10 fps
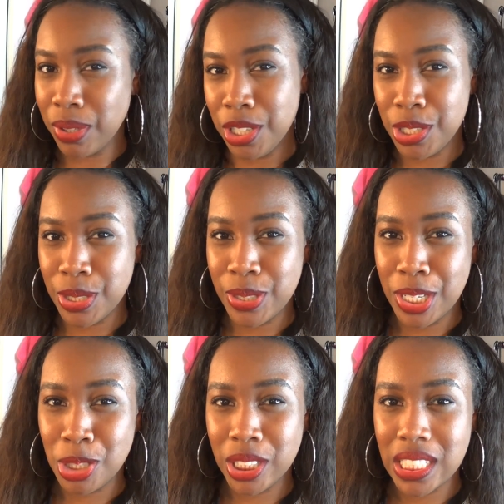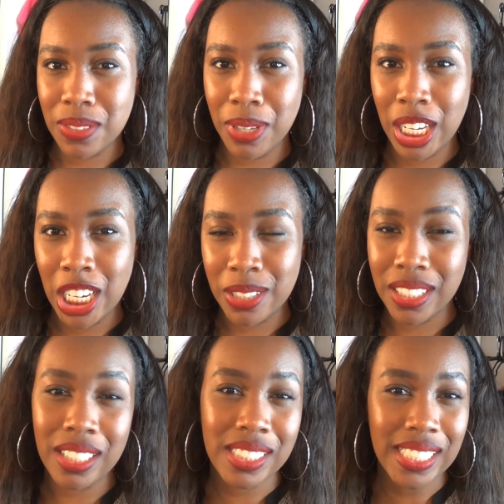really do enjoy this video. I'll
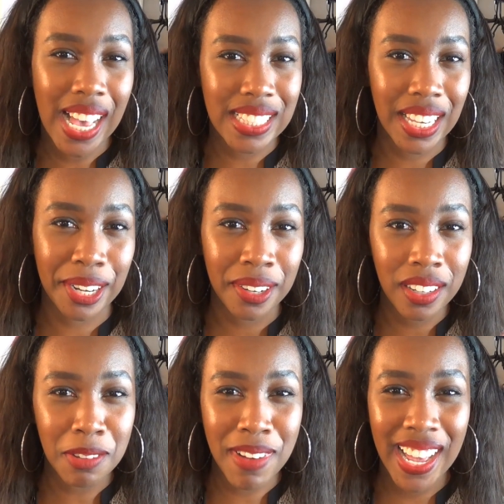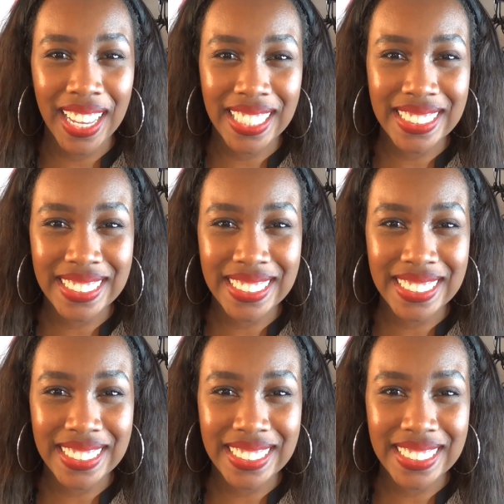talk to you guys later. Bye.